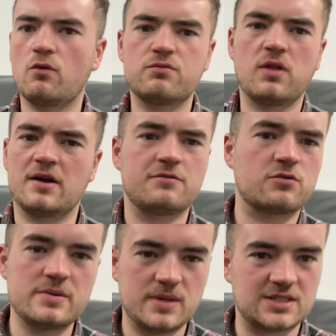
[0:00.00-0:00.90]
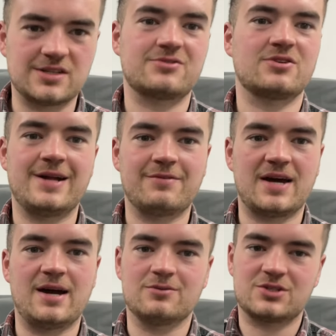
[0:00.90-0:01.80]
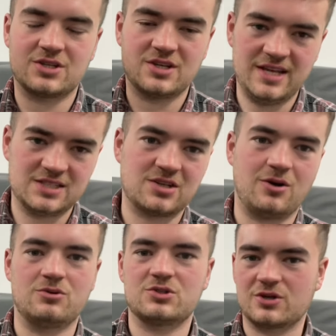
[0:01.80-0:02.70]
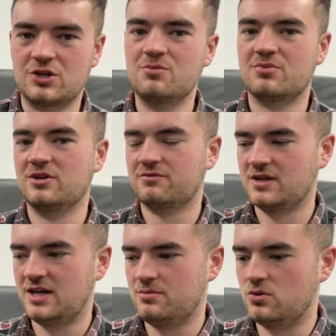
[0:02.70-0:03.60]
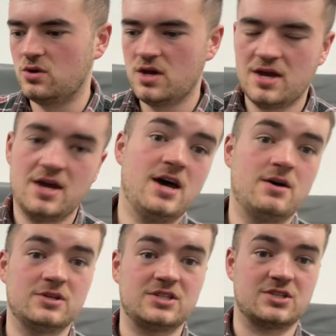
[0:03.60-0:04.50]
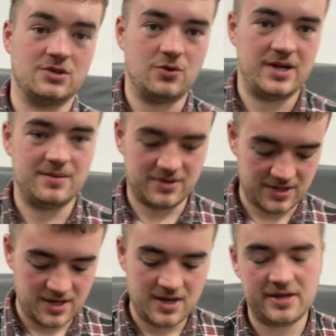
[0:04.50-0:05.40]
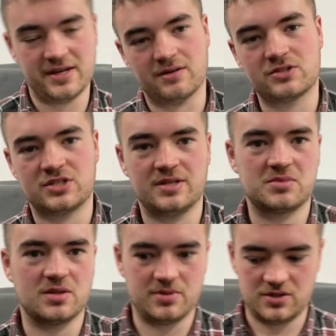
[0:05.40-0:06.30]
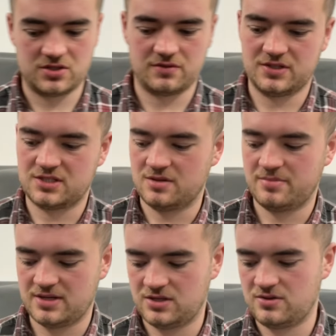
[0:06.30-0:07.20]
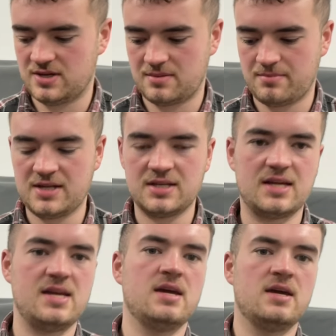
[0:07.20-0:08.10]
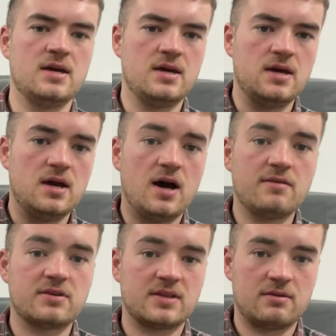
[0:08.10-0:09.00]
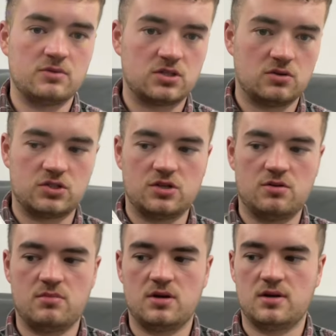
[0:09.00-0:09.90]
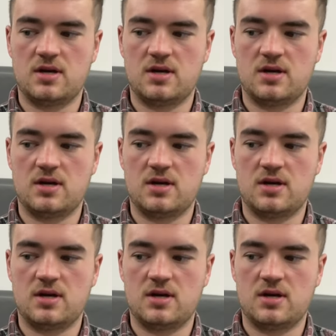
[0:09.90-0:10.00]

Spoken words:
like 3 minutes after I left the house. It sold, so I couldn't print off the label, which is annoying, but yeah, I'll just nip to the post office in a bit and do that manually. Other than that, we sold some